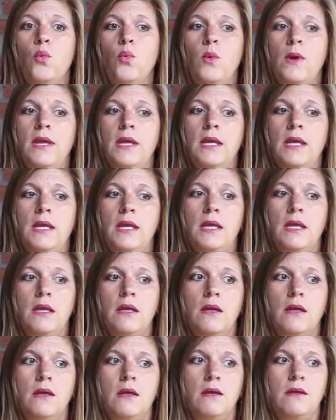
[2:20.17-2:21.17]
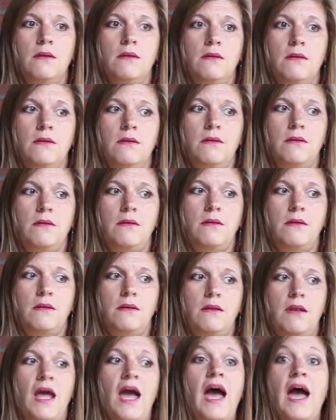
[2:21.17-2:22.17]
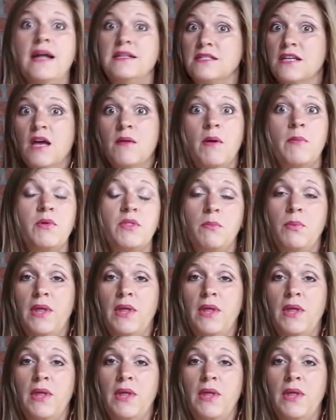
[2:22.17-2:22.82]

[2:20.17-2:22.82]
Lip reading: we had to come up with a